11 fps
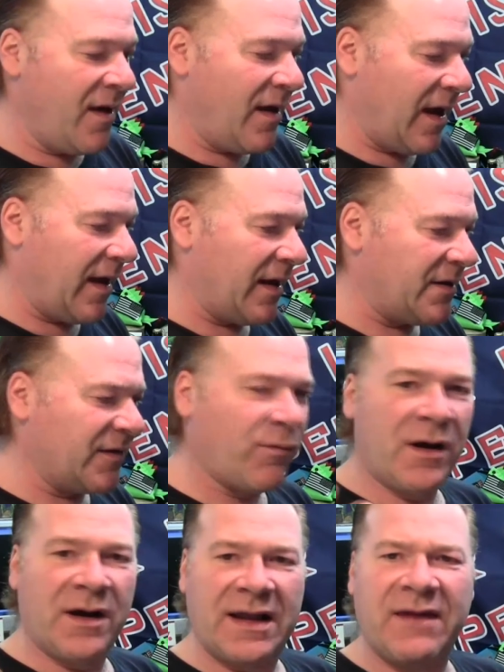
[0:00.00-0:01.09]
and I just
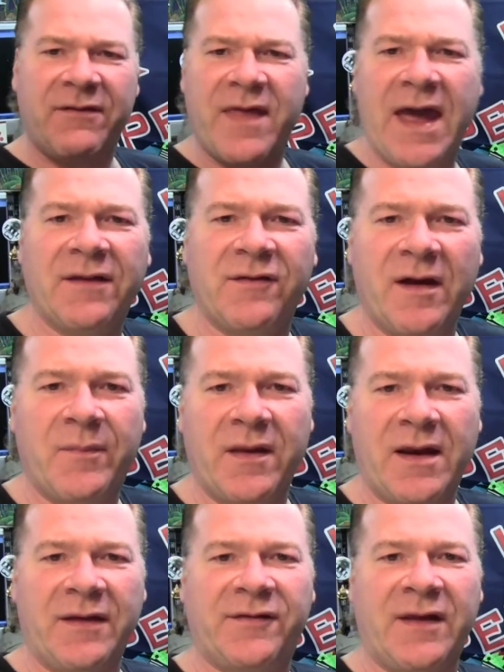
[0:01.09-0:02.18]
wanted to give you the heads up that
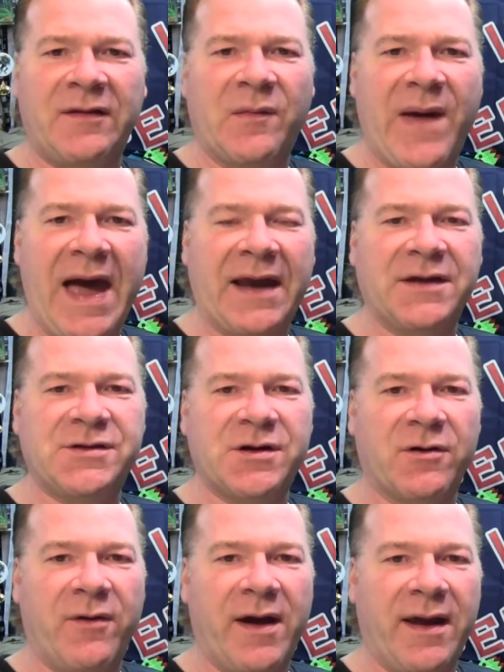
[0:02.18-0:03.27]
I sent a package
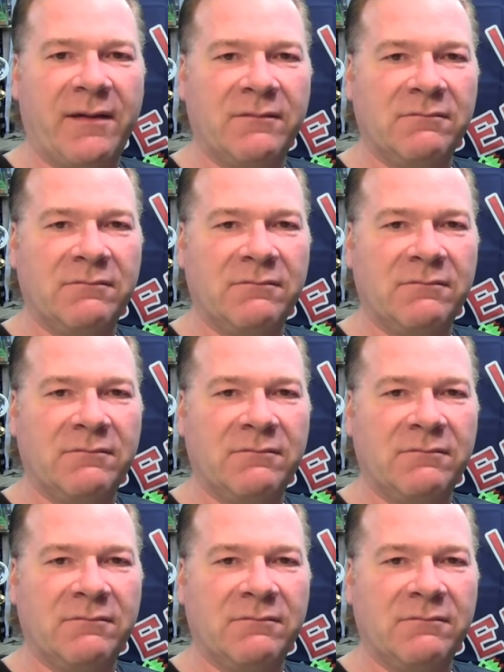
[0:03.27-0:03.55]
your way."